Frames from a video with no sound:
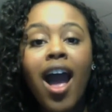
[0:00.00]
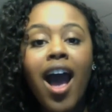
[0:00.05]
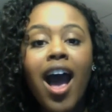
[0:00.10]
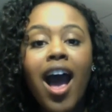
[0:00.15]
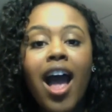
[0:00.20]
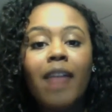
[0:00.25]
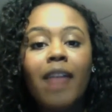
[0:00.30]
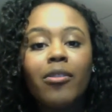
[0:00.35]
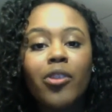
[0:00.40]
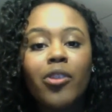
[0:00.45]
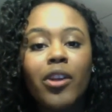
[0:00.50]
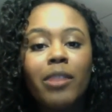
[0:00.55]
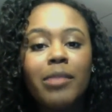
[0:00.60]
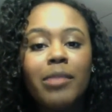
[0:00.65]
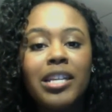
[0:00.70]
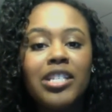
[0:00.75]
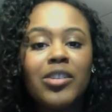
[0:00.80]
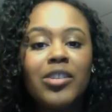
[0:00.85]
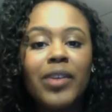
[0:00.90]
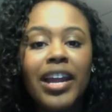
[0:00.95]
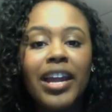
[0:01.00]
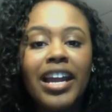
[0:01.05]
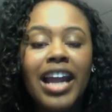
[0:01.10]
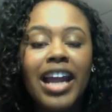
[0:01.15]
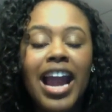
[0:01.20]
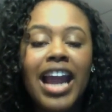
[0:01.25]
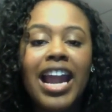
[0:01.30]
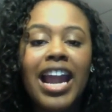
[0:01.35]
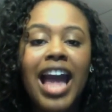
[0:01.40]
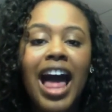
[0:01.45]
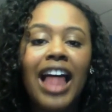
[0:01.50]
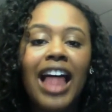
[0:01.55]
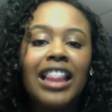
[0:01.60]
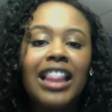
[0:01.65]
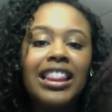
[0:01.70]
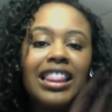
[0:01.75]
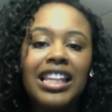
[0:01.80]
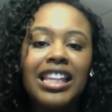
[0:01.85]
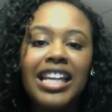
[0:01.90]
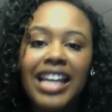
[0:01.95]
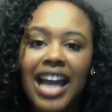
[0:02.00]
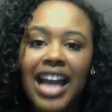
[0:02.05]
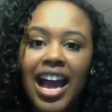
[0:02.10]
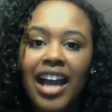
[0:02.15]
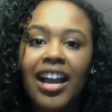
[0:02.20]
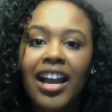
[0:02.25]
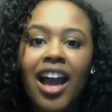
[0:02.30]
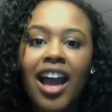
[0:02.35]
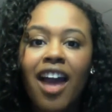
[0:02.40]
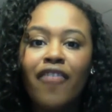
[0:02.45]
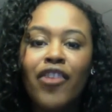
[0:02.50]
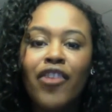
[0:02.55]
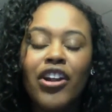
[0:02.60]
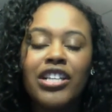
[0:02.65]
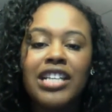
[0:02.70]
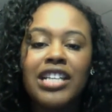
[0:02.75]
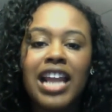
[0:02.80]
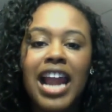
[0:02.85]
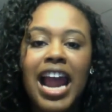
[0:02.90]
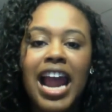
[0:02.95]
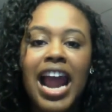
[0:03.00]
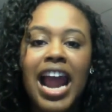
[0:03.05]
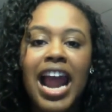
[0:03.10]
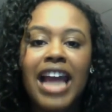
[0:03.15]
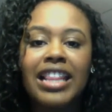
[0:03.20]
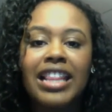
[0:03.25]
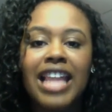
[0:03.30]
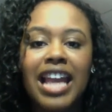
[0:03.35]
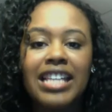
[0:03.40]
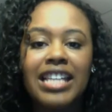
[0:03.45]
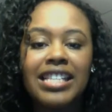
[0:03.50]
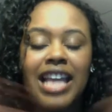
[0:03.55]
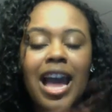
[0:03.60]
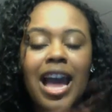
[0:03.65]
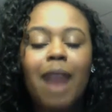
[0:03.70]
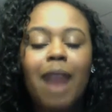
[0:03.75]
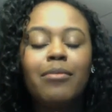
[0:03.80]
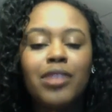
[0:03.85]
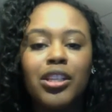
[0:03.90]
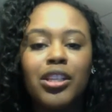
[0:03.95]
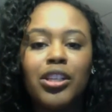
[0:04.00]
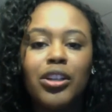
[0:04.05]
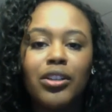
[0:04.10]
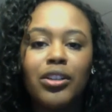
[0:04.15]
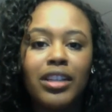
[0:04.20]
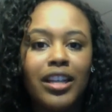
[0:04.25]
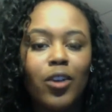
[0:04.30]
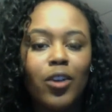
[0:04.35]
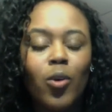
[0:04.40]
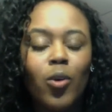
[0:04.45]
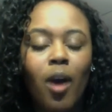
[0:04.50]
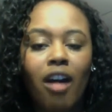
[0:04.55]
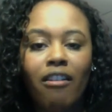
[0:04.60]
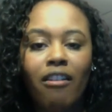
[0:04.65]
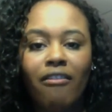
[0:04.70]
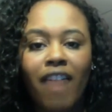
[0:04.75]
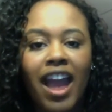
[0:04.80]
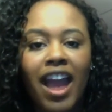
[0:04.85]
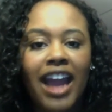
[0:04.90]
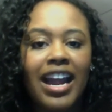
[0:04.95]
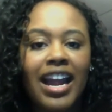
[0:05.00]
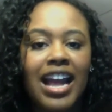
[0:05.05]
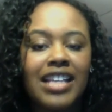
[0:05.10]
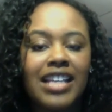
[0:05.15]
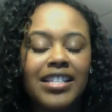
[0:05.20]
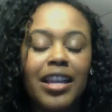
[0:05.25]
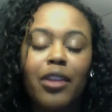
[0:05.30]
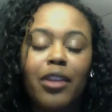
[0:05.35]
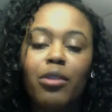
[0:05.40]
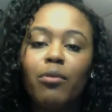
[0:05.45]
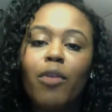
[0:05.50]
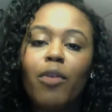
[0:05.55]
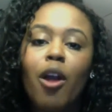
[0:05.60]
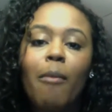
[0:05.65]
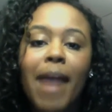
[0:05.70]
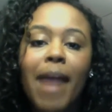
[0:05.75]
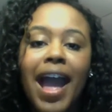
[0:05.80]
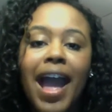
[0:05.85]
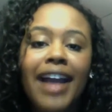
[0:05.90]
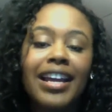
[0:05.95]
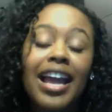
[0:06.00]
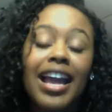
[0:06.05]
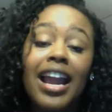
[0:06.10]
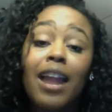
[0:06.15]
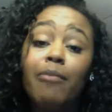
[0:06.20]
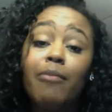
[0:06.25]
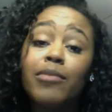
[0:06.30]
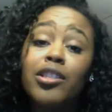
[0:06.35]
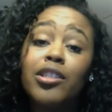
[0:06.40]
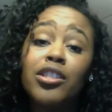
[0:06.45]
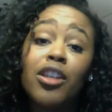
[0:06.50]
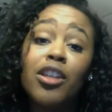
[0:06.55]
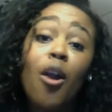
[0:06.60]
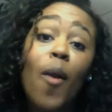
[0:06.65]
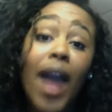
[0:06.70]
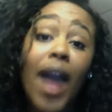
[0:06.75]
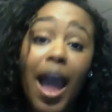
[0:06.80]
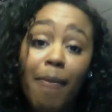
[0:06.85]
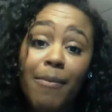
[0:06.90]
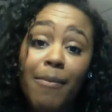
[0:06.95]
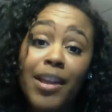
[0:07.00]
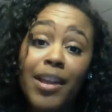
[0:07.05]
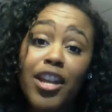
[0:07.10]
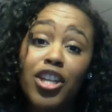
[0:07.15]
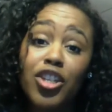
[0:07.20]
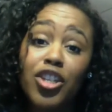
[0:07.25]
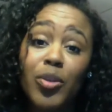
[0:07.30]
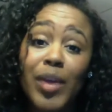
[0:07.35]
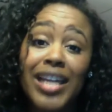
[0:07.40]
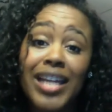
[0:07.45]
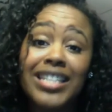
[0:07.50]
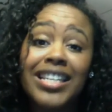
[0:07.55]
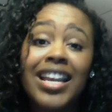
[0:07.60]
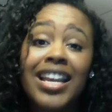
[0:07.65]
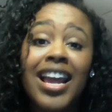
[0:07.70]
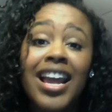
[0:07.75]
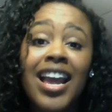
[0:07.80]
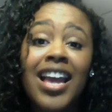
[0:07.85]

I'm going to be doing an Aaliyah cover today that is absolutely qualifying as a throwback, and I'm so happy to do it.